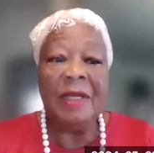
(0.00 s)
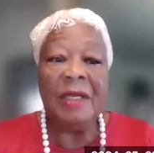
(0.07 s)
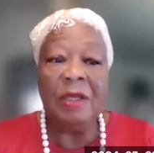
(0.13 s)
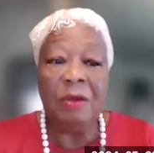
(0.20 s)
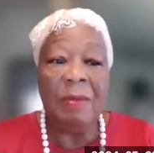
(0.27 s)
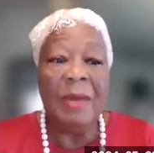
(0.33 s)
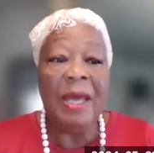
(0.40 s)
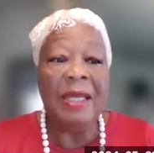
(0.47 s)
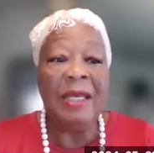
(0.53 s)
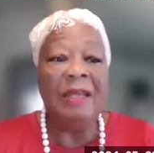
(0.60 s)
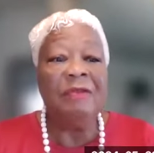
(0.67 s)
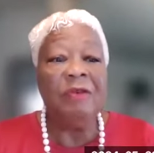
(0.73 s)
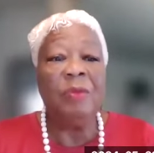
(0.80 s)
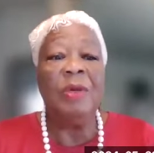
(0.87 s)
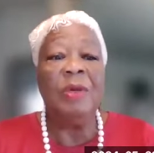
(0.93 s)
you might
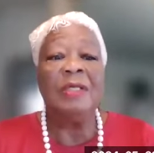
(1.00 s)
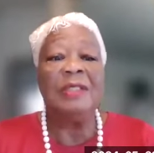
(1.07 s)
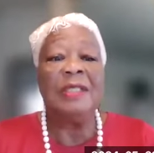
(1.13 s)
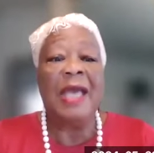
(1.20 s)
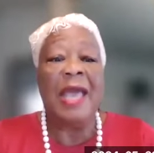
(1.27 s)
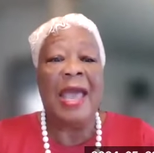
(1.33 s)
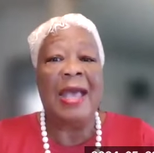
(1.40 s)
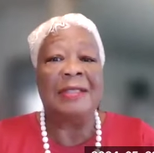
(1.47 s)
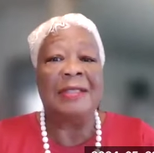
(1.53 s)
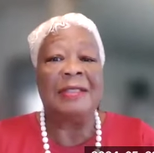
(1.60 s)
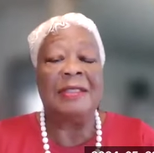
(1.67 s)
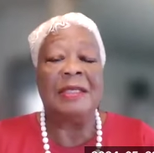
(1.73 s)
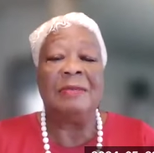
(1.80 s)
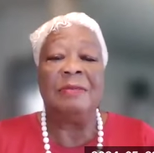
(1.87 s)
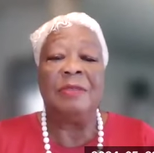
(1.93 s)
even want to
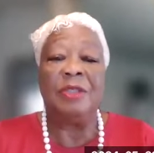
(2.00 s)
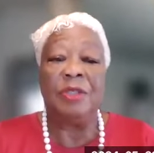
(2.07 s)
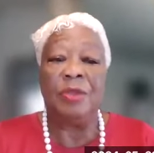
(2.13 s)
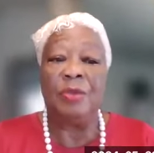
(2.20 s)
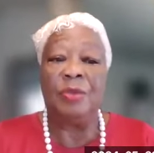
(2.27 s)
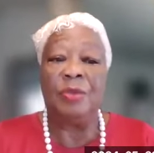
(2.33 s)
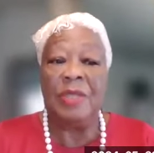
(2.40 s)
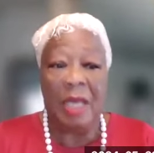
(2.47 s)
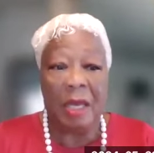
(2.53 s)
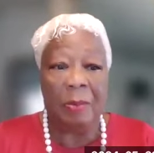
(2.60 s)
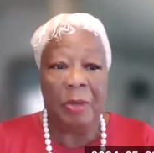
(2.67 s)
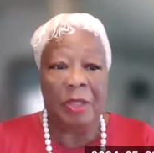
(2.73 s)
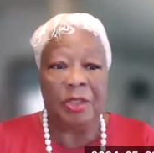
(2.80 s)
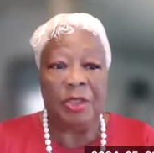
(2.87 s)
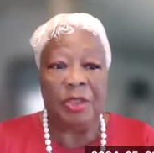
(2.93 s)
ask them to take a
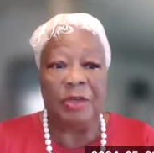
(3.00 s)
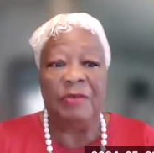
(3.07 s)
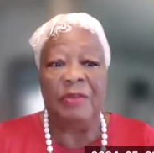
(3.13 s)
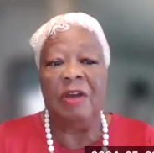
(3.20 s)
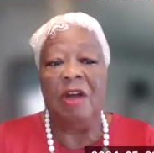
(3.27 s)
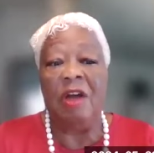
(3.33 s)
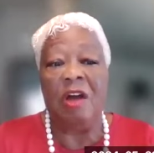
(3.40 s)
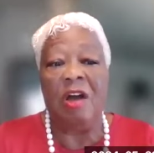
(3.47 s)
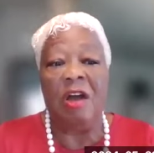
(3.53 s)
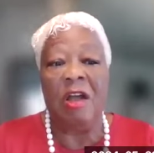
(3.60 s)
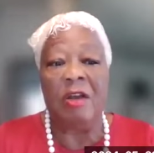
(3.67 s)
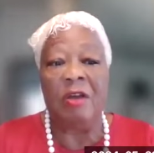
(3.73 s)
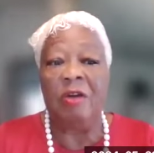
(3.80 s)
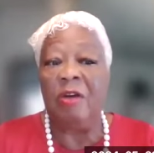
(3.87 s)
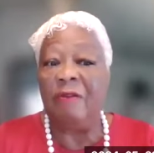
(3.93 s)
picture of their
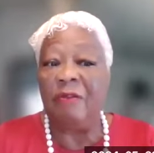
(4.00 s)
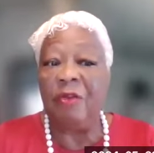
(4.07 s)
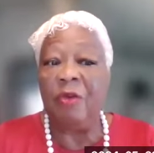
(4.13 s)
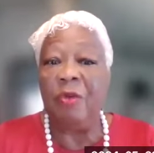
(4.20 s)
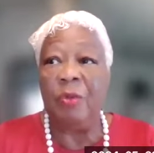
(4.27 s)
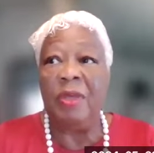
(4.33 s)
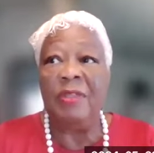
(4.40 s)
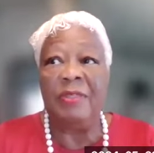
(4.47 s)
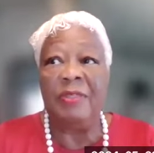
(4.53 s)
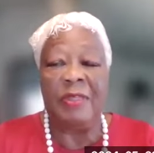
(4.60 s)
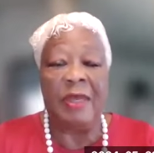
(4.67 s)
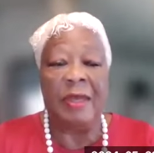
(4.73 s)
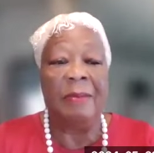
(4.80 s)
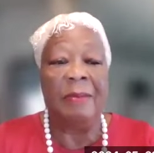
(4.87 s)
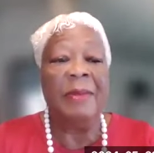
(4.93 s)
card, or if you're with
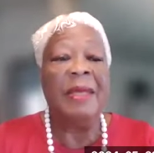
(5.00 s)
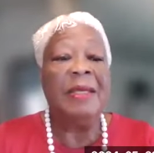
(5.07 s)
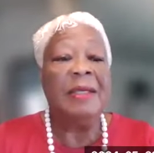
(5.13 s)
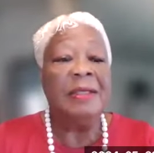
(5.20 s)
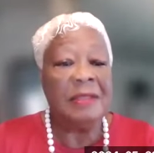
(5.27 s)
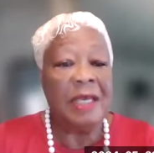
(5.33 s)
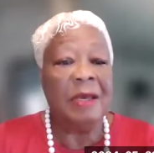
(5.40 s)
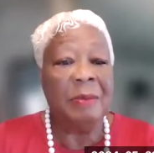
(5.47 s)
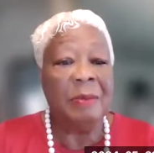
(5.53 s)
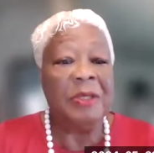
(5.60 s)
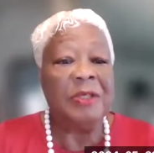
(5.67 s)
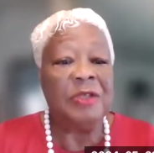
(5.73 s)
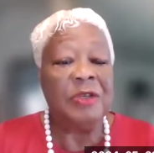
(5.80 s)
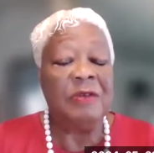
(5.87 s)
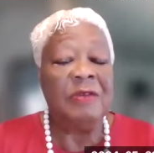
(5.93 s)
them, take a
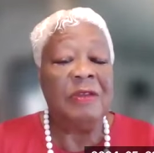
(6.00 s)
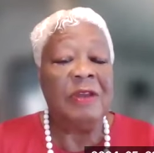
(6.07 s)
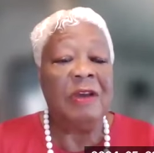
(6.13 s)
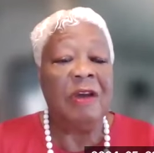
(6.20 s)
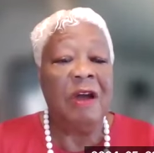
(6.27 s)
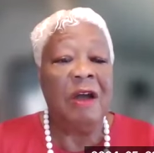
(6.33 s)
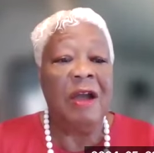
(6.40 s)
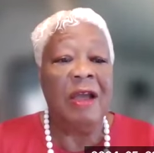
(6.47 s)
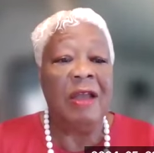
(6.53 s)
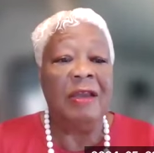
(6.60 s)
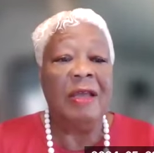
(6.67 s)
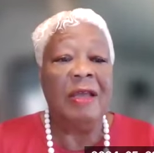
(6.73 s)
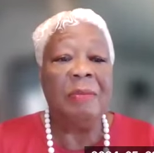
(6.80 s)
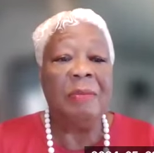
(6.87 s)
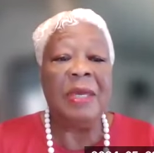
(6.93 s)
picture of their card,
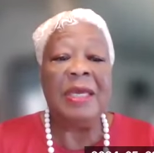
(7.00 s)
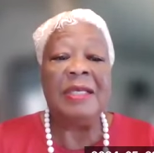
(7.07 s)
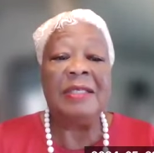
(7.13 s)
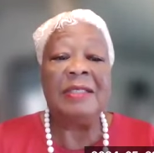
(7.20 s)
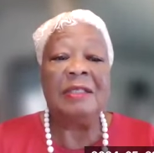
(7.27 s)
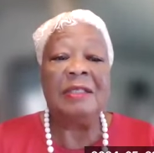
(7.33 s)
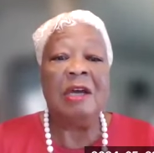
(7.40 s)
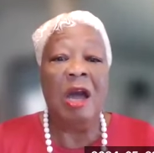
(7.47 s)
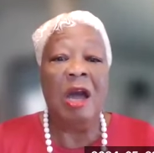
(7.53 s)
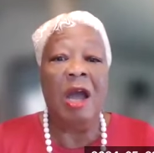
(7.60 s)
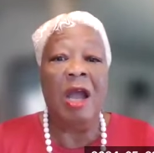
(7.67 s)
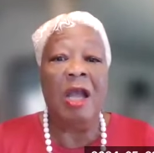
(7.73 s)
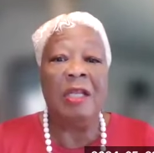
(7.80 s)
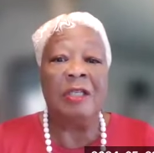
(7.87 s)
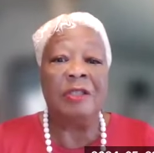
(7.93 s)
because the
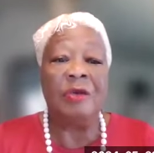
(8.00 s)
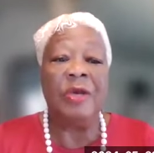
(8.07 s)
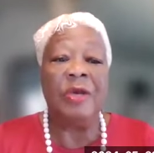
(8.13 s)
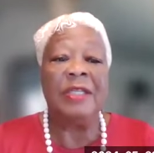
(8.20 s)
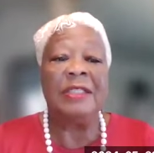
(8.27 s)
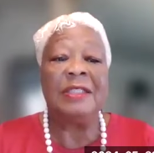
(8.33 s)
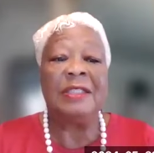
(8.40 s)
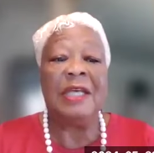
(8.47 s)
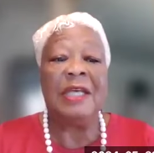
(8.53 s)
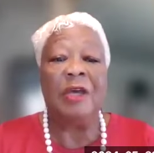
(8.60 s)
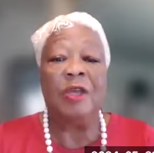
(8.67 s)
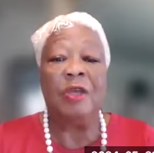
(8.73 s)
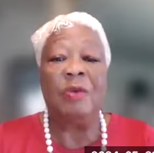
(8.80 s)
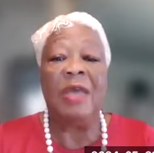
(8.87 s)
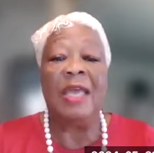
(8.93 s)
card is going to tell
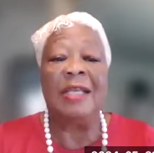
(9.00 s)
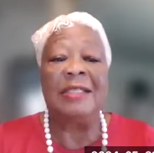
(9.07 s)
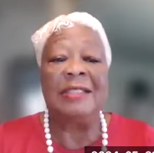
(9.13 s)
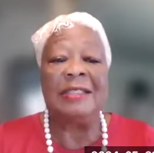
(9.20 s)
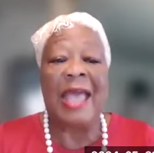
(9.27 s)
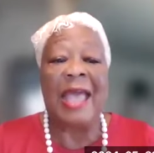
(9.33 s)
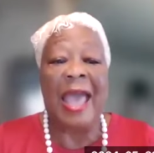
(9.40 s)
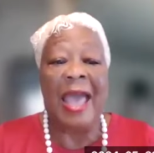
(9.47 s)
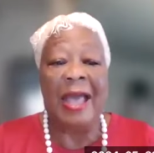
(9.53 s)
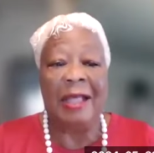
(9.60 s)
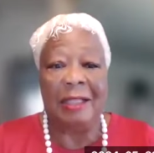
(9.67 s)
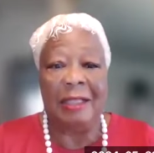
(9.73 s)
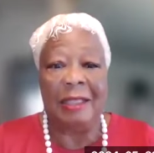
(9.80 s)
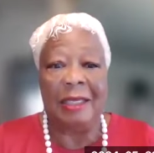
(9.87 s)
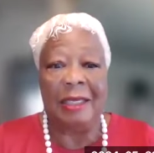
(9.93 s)
you
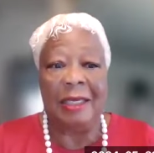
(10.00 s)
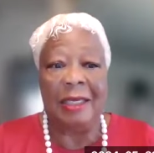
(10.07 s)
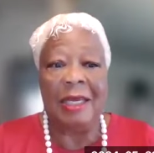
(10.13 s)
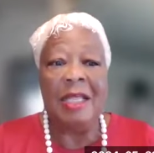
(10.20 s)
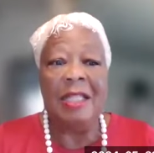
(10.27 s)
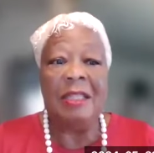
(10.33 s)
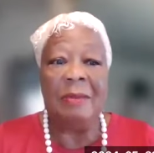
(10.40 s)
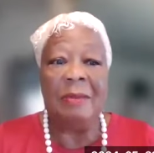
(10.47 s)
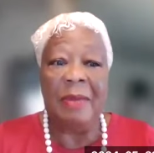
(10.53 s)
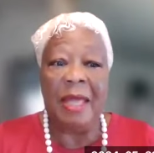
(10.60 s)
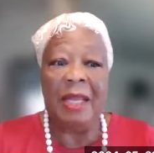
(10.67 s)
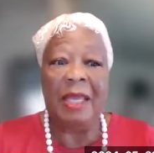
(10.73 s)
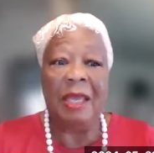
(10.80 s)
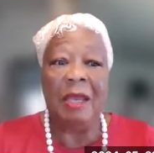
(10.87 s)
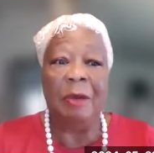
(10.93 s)
exactly the
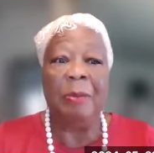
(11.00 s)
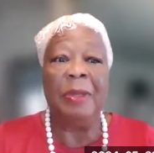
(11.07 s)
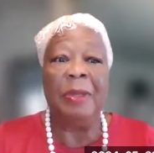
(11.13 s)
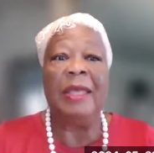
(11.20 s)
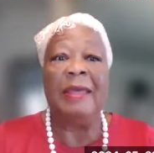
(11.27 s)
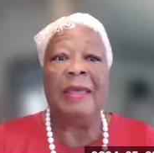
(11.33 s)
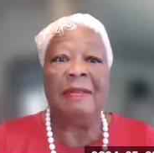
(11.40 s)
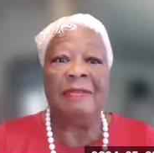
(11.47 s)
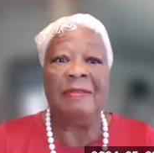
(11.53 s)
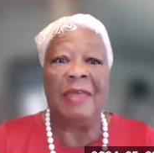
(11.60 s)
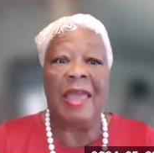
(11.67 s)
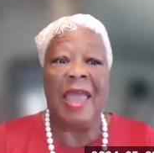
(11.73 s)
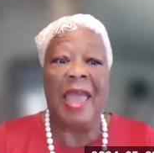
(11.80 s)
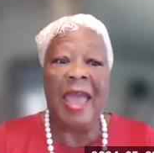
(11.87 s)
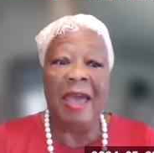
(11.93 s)
Medicare plan that
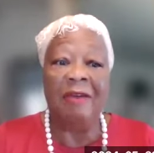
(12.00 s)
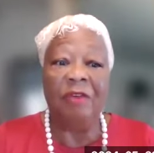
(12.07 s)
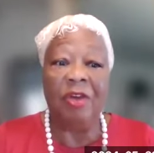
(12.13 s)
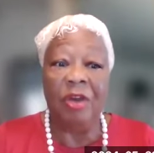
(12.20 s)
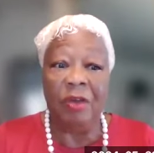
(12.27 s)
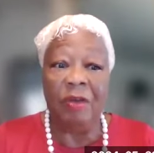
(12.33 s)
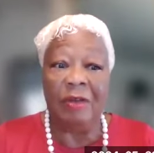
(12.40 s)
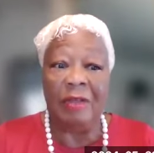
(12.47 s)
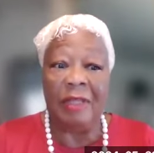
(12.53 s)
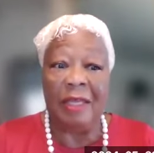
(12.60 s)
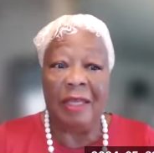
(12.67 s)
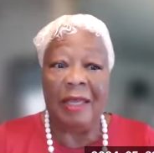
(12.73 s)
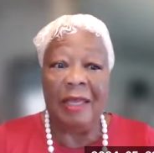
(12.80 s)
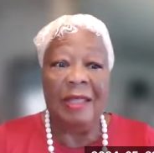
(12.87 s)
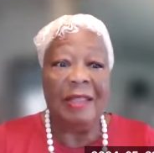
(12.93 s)
they have currently.